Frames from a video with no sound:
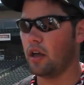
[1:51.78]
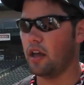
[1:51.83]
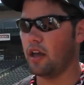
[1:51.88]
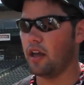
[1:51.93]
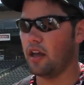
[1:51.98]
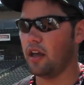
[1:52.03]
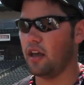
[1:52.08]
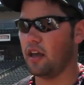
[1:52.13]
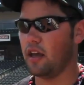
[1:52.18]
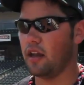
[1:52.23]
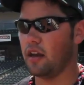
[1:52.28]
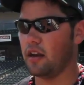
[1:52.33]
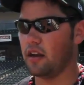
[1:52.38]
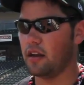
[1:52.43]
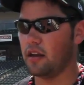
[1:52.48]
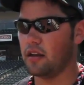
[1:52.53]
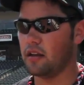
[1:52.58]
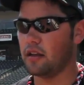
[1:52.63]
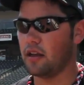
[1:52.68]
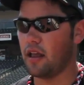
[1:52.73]
And
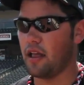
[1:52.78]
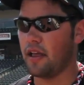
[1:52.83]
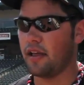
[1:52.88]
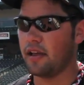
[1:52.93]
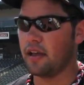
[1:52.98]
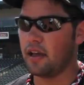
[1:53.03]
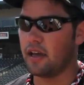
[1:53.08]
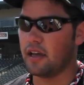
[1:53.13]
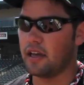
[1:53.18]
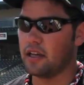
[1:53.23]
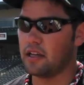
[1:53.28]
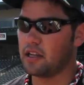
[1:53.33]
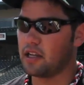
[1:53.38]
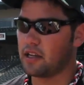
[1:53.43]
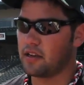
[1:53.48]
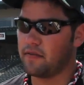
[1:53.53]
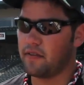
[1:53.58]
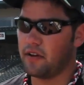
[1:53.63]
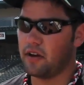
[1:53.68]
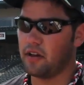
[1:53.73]
it
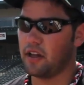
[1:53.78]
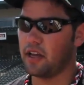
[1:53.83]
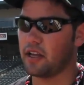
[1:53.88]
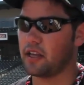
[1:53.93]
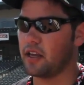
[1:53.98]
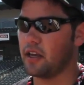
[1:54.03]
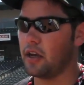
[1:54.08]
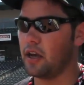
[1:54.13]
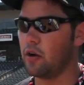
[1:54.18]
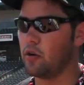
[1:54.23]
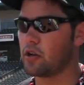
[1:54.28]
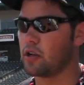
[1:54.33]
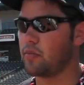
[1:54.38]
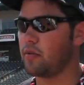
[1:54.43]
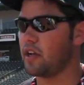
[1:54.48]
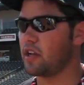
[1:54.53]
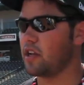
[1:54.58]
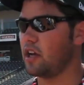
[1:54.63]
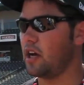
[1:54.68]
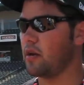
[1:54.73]
just felt like it was the
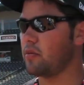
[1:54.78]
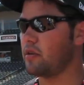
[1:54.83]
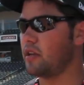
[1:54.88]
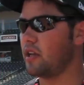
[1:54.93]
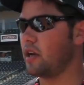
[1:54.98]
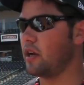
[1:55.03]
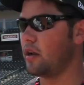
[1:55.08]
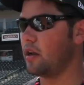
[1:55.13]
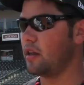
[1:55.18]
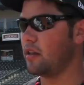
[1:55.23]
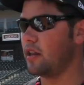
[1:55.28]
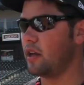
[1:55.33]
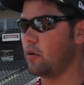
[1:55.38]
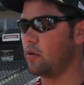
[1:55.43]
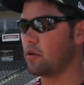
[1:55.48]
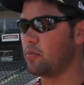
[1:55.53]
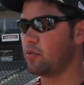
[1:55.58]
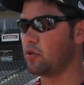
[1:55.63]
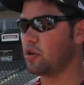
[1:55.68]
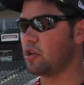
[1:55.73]
best option that
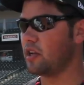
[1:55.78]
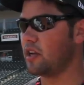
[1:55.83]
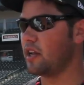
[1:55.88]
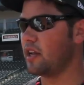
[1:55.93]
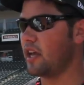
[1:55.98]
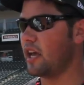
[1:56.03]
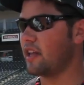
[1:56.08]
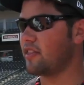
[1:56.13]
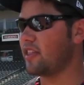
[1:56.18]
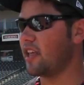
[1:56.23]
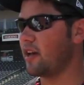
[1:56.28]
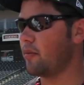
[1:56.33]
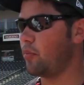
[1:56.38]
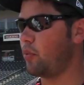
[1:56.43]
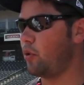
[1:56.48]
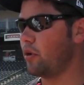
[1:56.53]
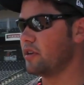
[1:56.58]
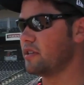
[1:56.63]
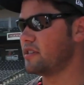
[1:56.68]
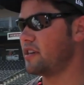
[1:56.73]
was presented at that
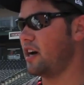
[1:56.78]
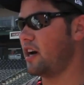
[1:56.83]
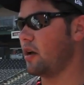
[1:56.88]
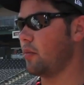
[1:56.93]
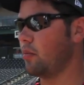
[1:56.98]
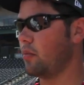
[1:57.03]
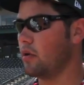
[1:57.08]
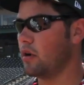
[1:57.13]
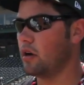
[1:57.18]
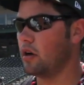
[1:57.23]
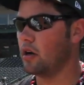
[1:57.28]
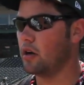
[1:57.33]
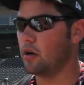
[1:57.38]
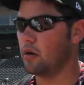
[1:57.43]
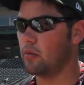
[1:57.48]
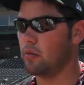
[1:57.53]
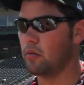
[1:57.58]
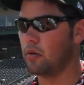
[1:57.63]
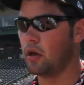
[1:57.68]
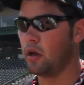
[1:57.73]
point in time.
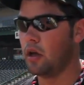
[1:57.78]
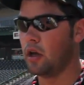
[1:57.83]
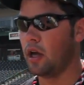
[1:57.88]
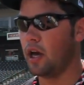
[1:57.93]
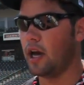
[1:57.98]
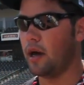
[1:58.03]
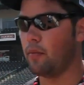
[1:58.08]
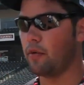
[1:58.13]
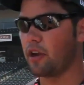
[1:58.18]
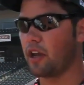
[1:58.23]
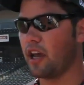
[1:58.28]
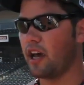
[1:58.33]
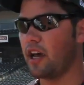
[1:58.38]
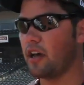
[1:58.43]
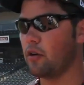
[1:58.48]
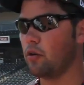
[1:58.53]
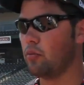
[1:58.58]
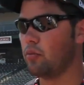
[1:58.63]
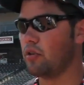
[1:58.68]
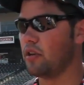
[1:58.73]
I'm a guy
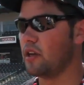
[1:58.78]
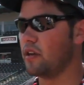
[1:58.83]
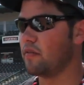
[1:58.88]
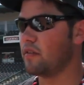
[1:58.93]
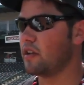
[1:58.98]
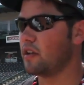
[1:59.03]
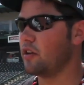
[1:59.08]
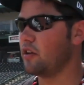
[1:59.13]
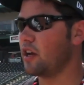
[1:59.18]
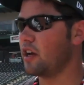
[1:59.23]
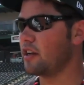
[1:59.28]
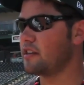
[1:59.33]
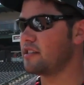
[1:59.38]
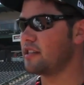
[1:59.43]
who believes in you got to